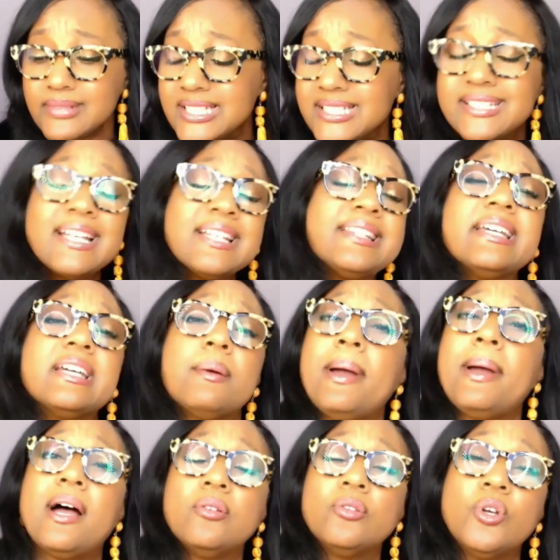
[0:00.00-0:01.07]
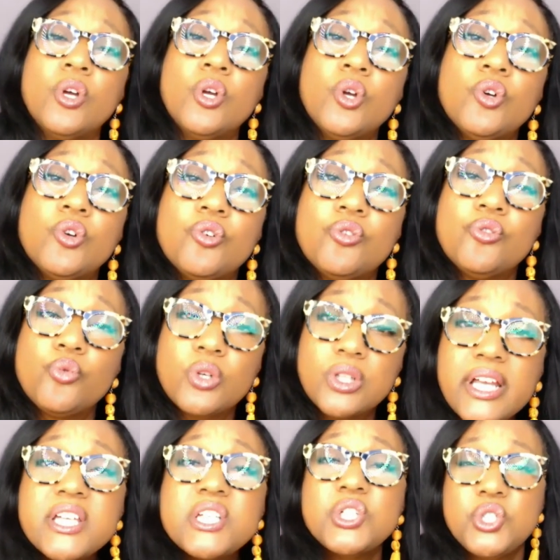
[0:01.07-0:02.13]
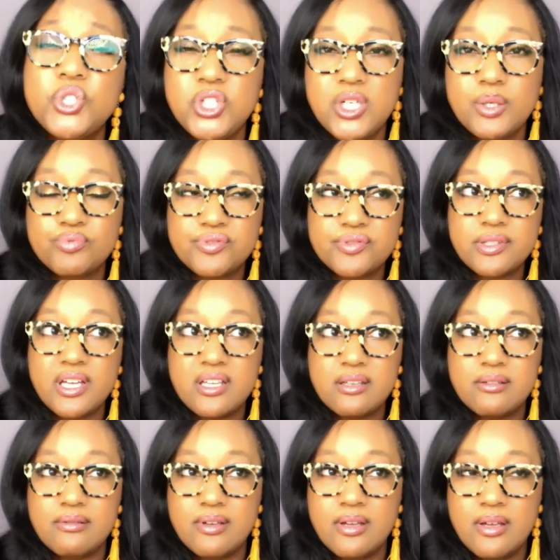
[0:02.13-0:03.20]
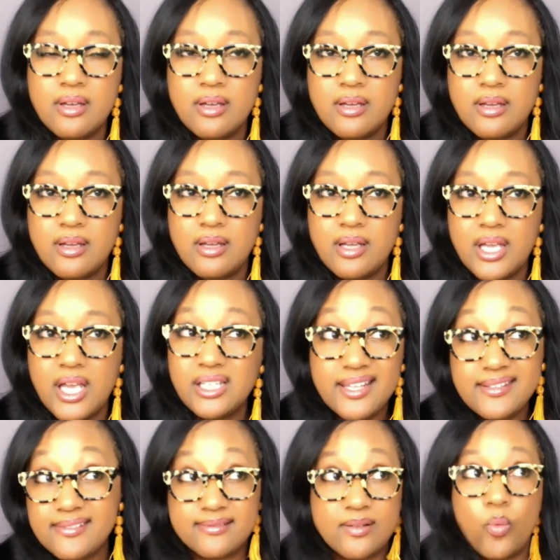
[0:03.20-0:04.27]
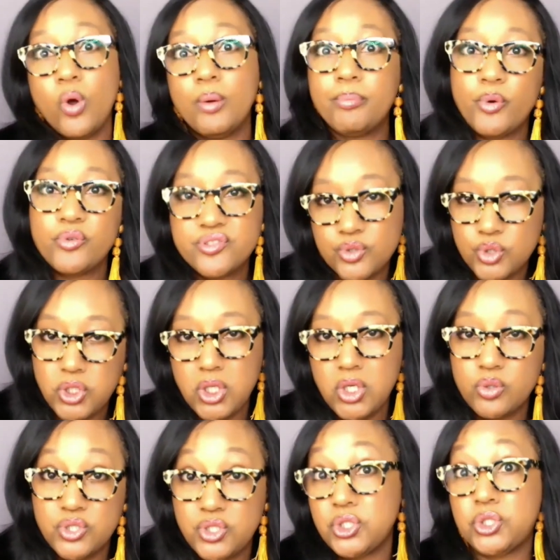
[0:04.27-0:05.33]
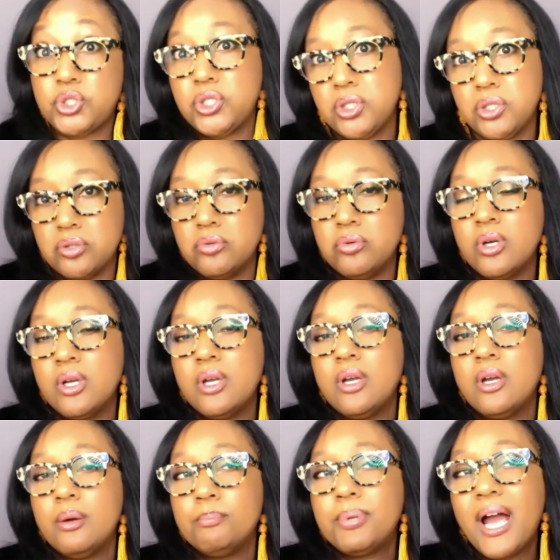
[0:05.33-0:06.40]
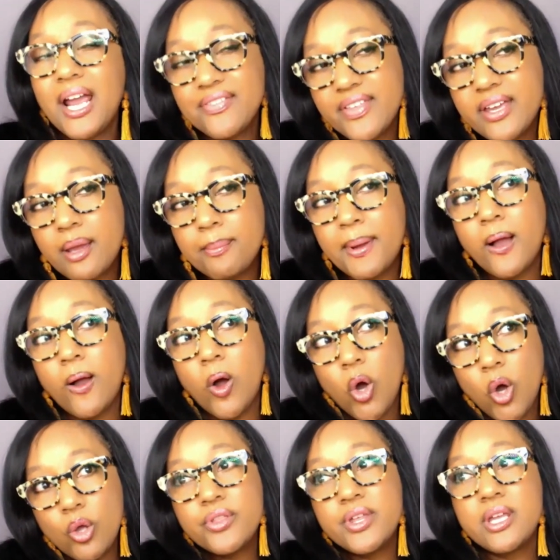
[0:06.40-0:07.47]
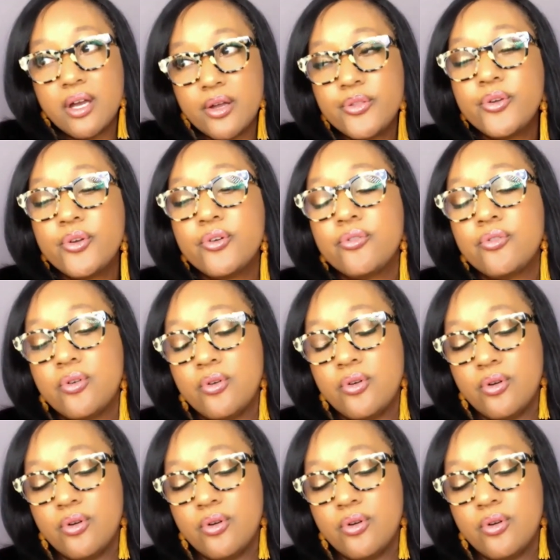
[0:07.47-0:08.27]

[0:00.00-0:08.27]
And then I think about relationships, like, unless it's a one-person show, it's just you. But I think about all the other